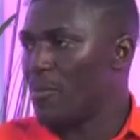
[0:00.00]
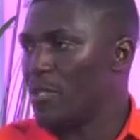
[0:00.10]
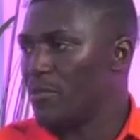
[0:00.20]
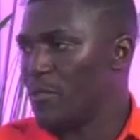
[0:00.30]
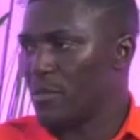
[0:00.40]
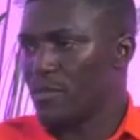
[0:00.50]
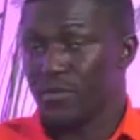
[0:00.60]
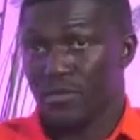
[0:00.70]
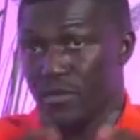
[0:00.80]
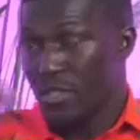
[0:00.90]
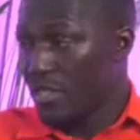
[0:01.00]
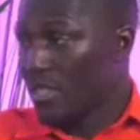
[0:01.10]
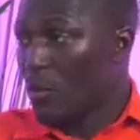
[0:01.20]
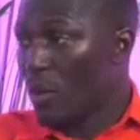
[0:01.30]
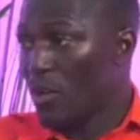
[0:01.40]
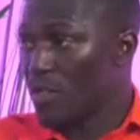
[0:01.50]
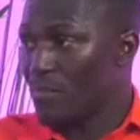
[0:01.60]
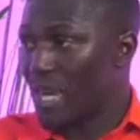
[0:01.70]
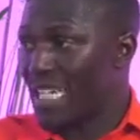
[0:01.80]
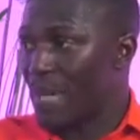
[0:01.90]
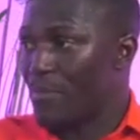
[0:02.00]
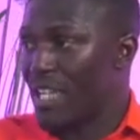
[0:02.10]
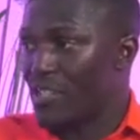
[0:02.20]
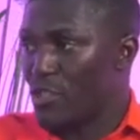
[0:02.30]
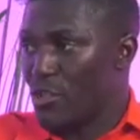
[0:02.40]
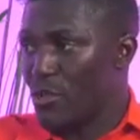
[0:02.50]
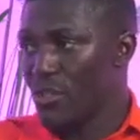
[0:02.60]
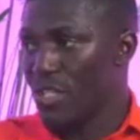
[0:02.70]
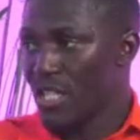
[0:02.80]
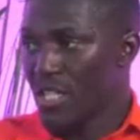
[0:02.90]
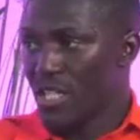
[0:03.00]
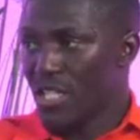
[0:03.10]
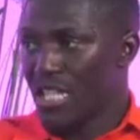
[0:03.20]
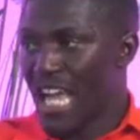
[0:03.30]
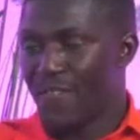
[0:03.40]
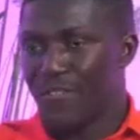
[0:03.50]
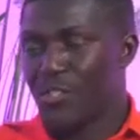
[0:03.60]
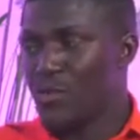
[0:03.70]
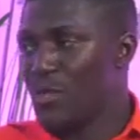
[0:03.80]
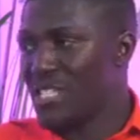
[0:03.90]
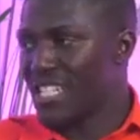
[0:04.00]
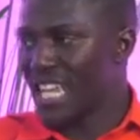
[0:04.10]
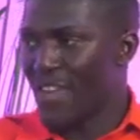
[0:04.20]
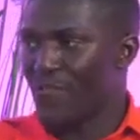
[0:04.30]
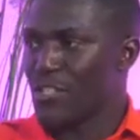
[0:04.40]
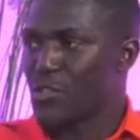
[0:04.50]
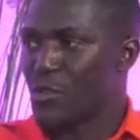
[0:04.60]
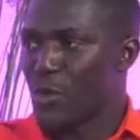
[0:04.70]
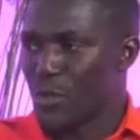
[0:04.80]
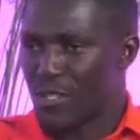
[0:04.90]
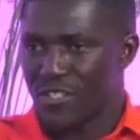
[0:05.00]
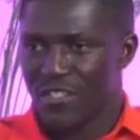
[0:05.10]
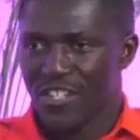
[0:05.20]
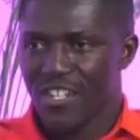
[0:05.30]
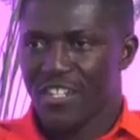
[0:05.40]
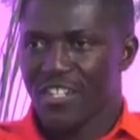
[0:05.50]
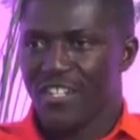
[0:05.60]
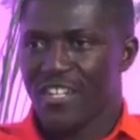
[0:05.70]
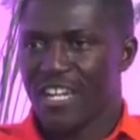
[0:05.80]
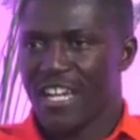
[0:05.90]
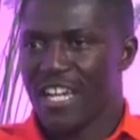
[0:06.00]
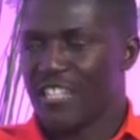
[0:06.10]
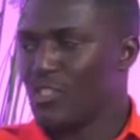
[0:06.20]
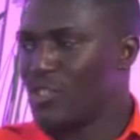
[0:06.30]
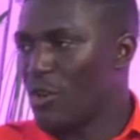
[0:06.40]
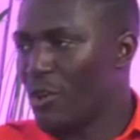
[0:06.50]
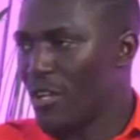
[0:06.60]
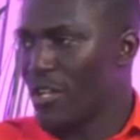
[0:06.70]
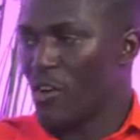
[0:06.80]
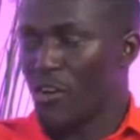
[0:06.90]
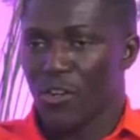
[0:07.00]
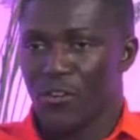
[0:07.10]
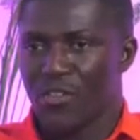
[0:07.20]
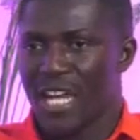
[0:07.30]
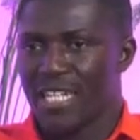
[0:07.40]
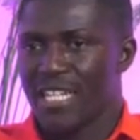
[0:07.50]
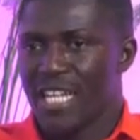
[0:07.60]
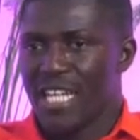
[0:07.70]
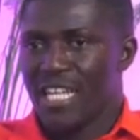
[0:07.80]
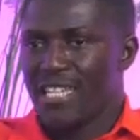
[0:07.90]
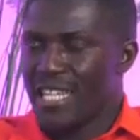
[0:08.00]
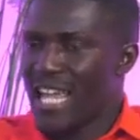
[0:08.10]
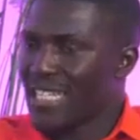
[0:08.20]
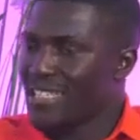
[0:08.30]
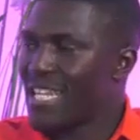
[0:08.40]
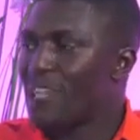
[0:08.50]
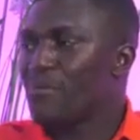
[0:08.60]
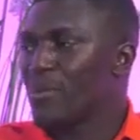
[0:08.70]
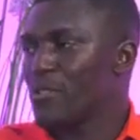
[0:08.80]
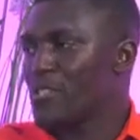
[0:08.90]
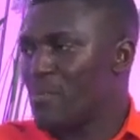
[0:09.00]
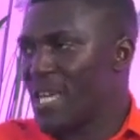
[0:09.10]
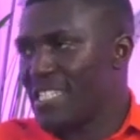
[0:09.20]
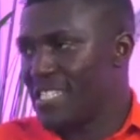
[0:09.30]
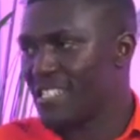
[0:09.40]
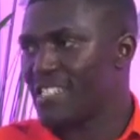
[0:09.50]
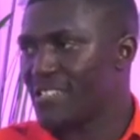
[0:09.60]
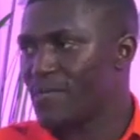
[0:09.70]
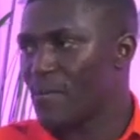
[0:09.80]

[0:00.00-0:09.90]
beautiful the world might appear to you, life is sweet, life is good, enjoy, all of that. They are temporal spaces.